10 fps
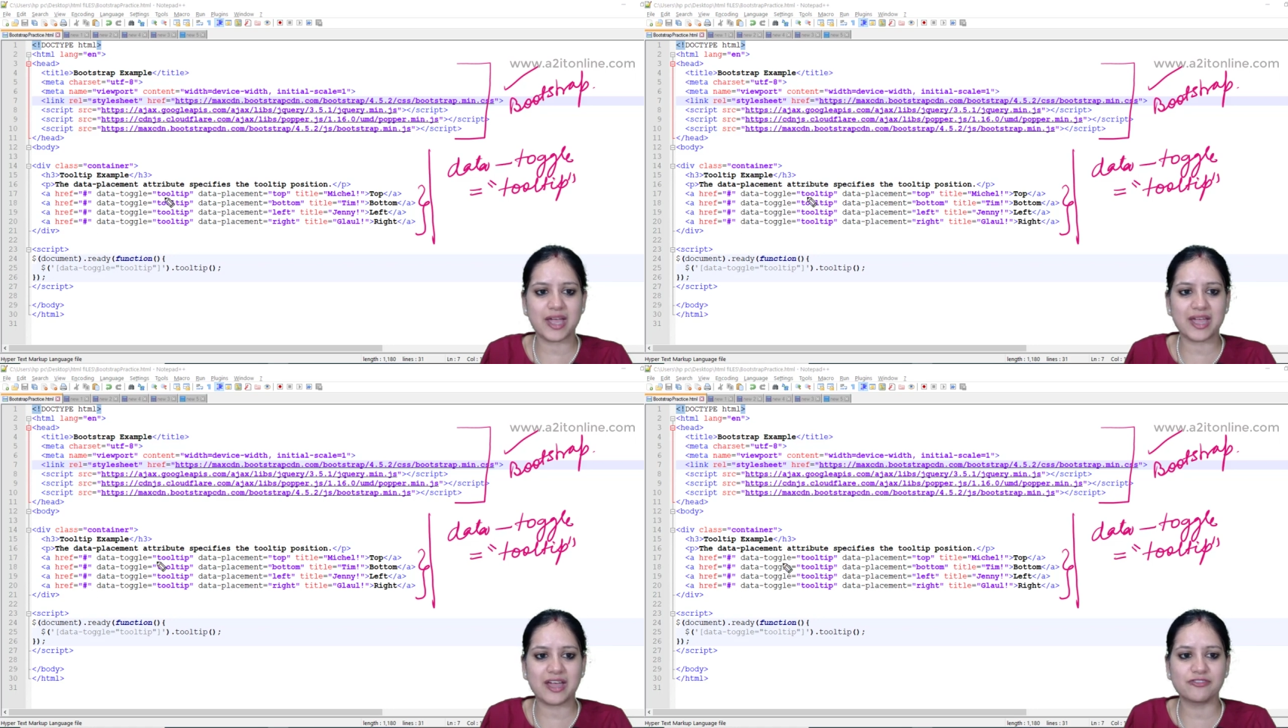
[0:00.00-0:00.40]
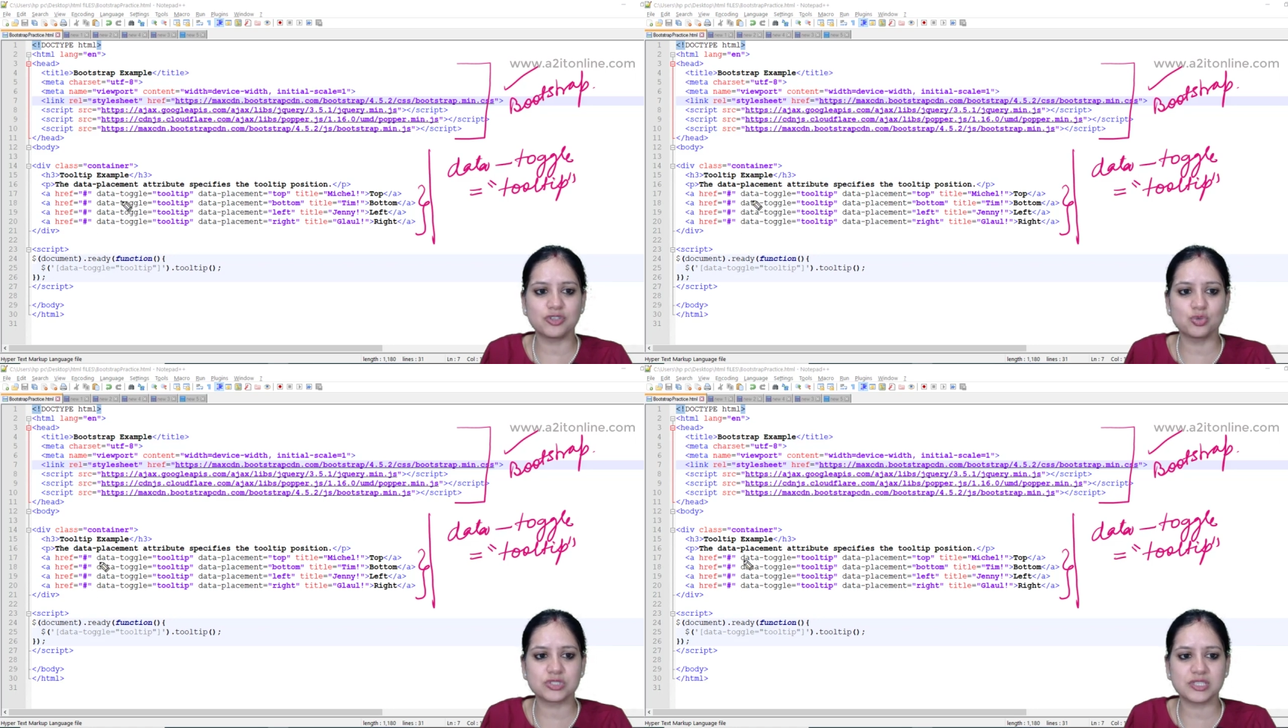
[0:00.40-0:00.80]
I have
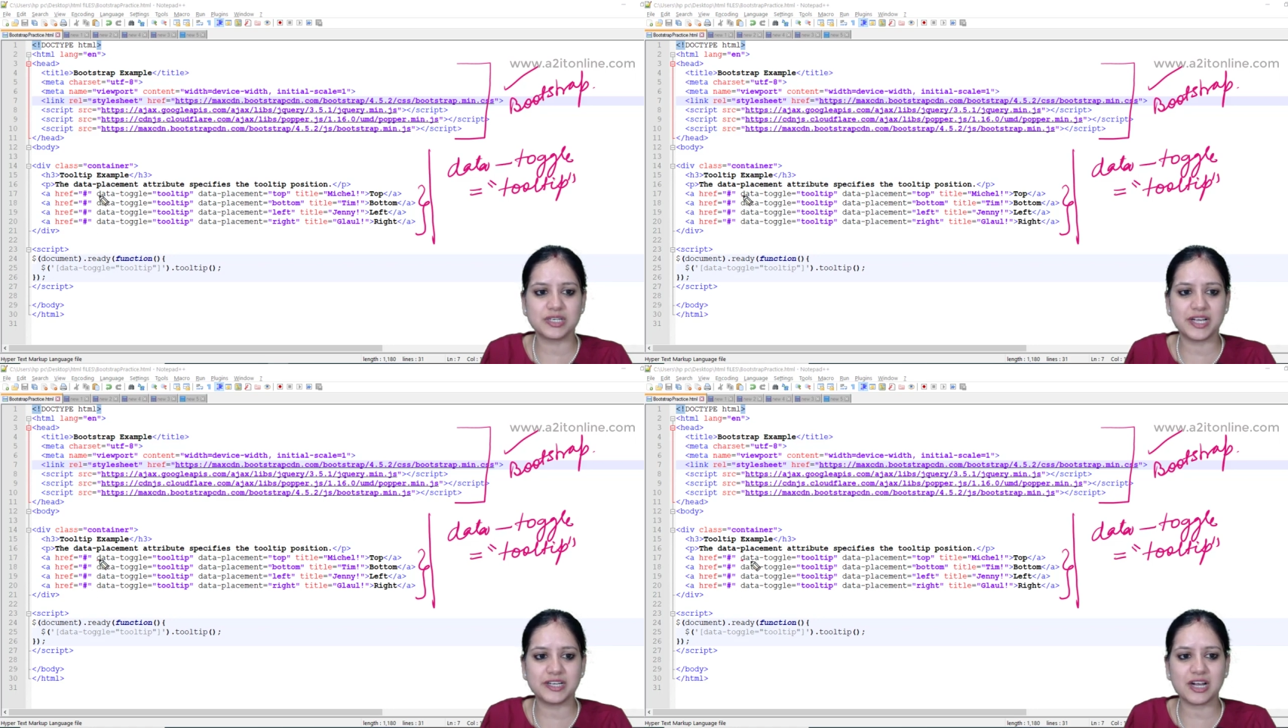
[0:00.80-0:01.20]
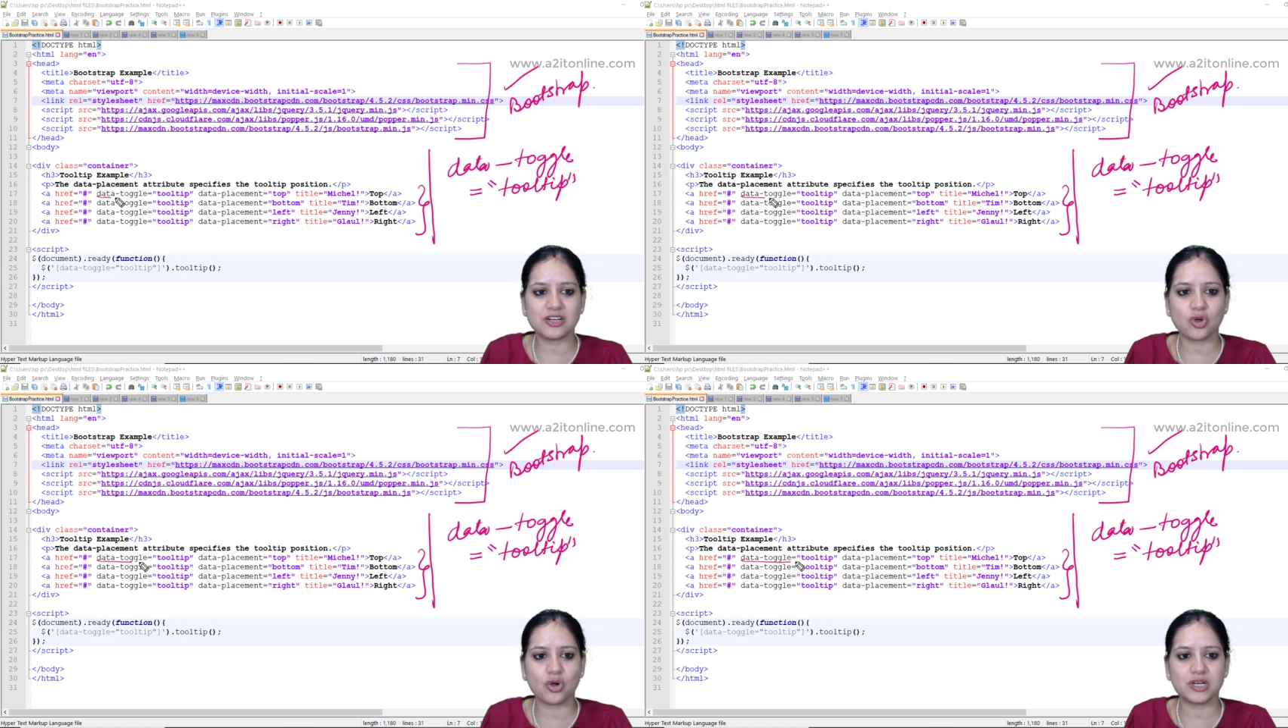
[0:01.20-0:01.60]
used the
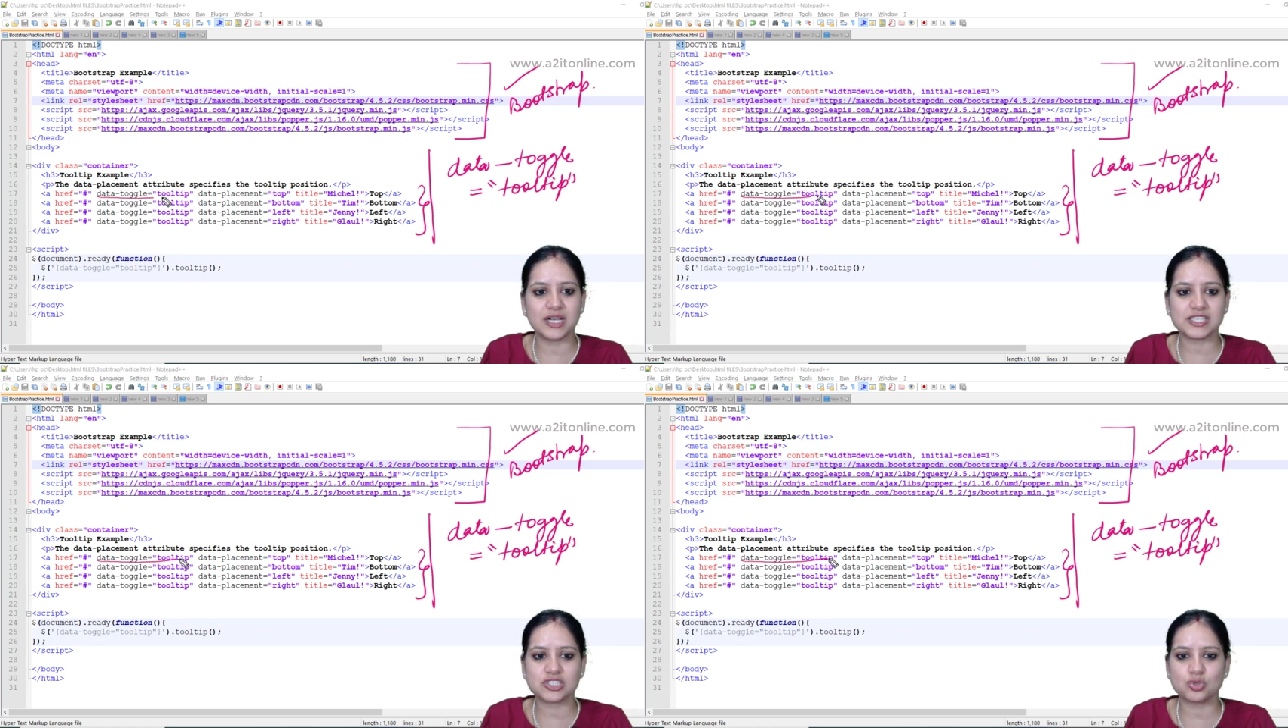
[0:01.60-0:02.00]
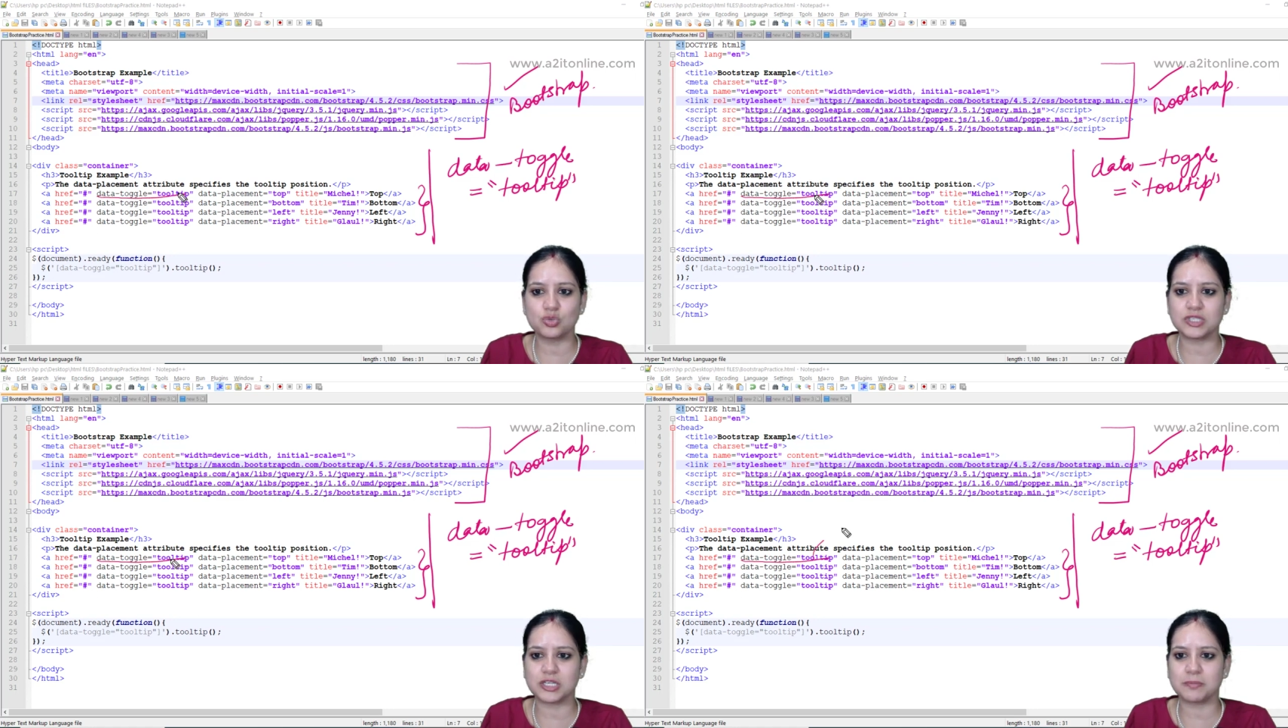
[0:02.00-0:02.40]
data toggle as
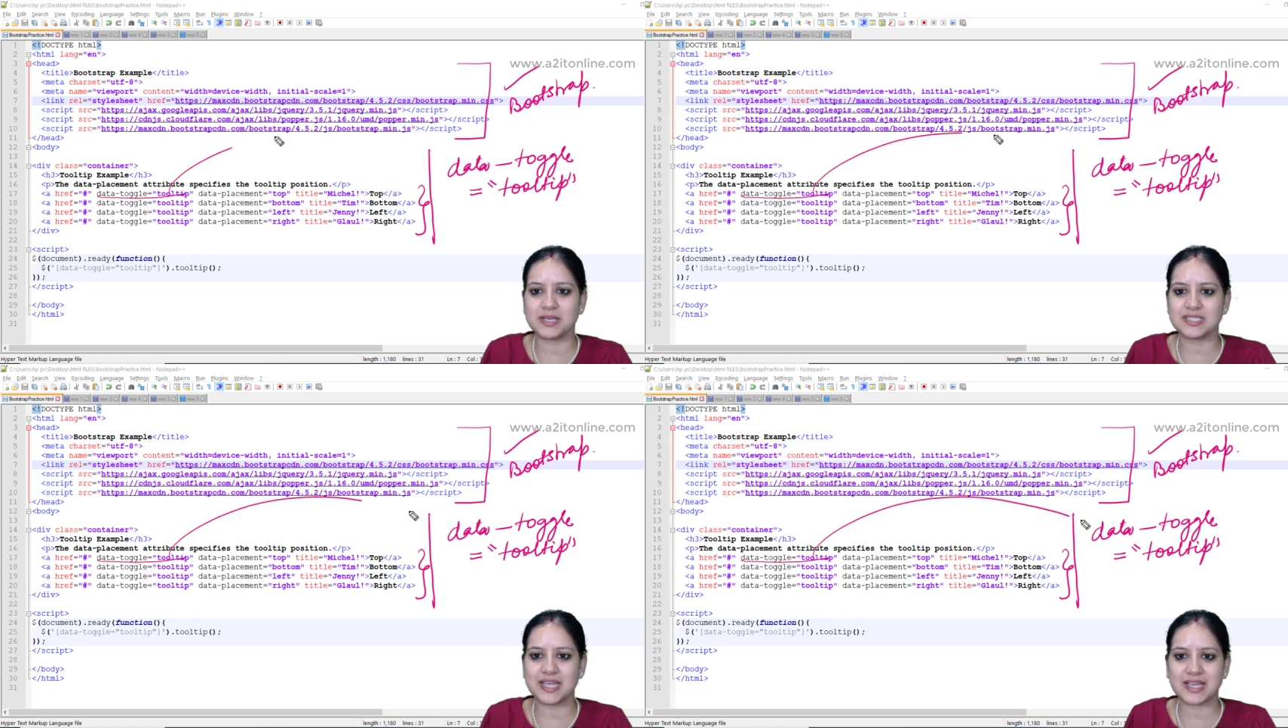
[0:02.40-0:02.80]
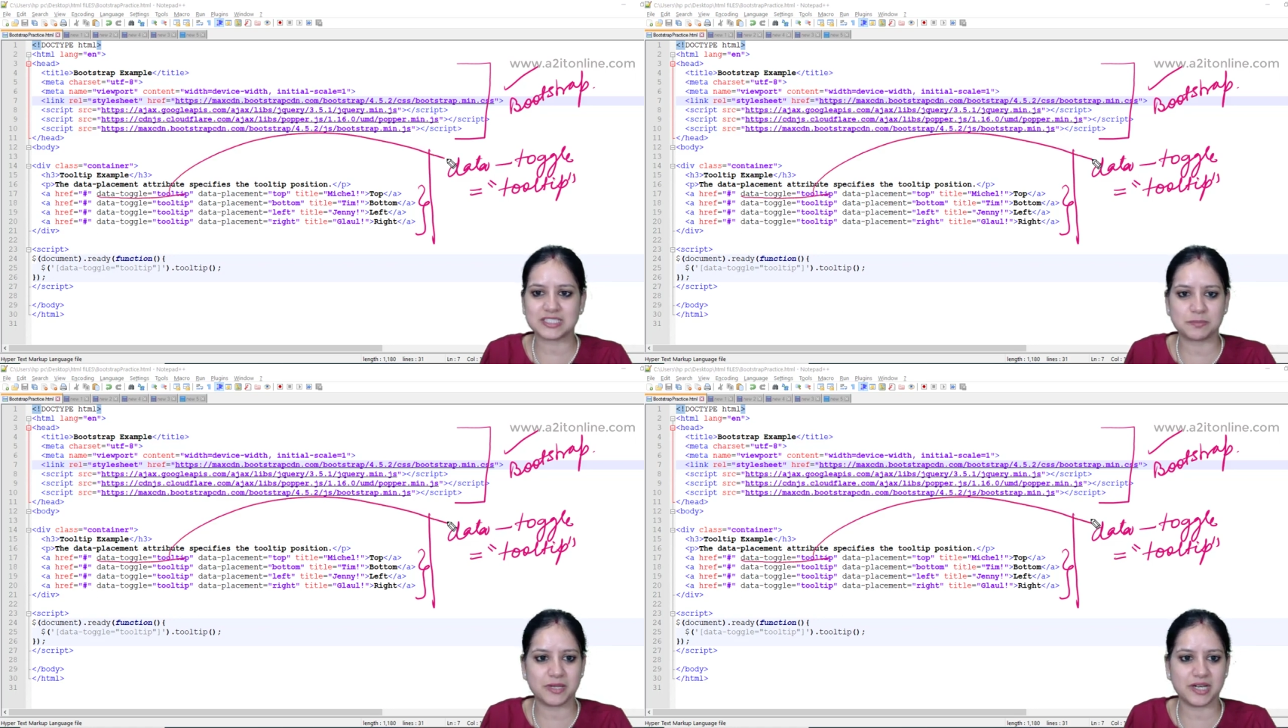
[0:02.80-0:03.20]
tooltip. As I
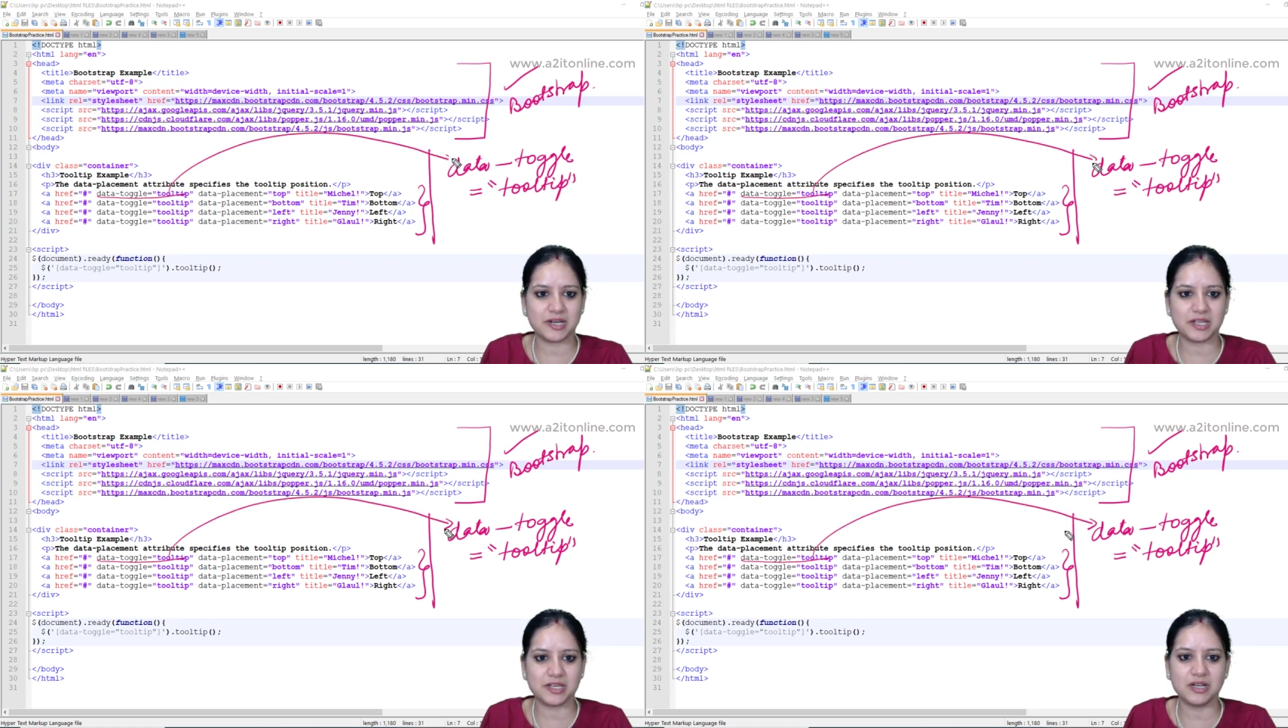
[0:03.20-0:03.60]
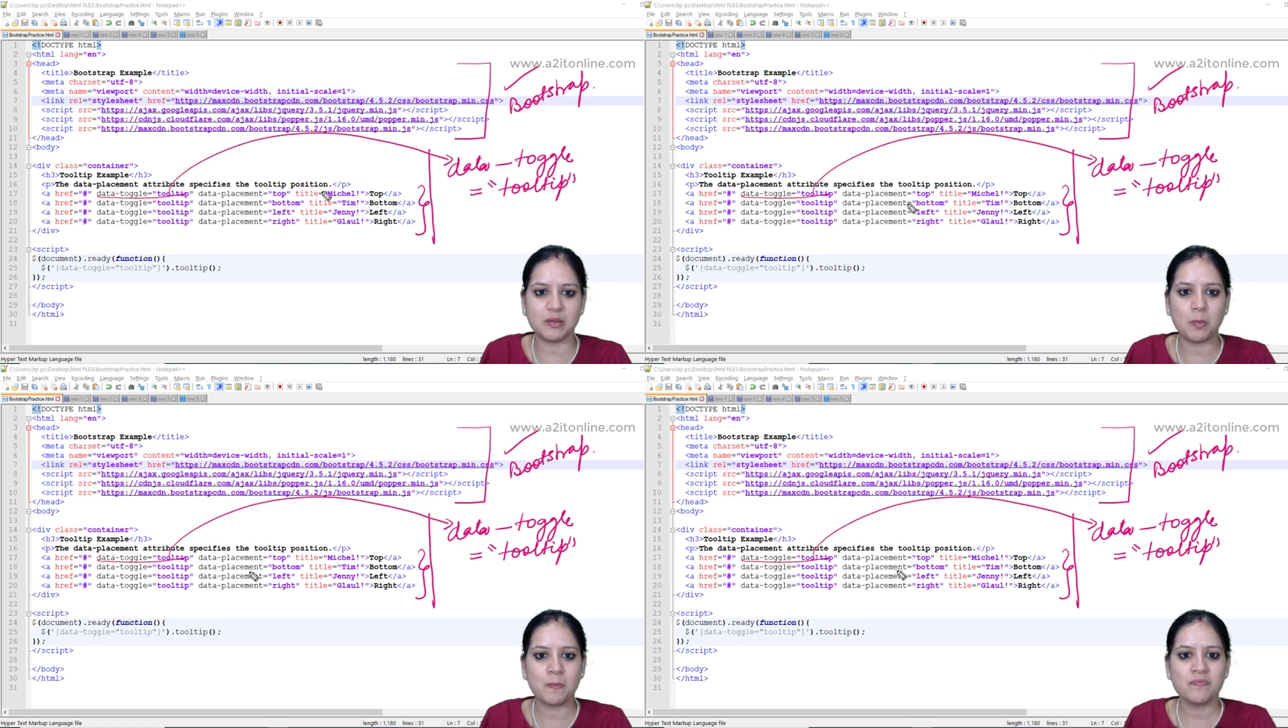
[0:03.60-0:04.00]
explained here,